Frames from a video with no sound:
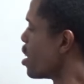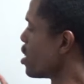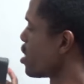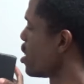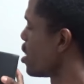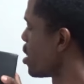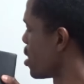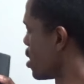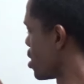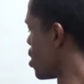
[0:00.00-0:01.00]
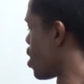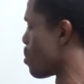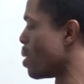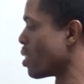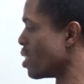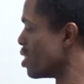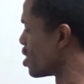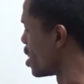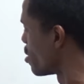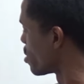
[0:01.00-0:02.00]
let's uh let's talk about these
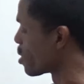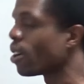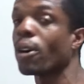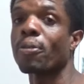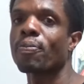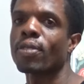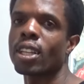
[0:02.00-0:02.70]
shall we oh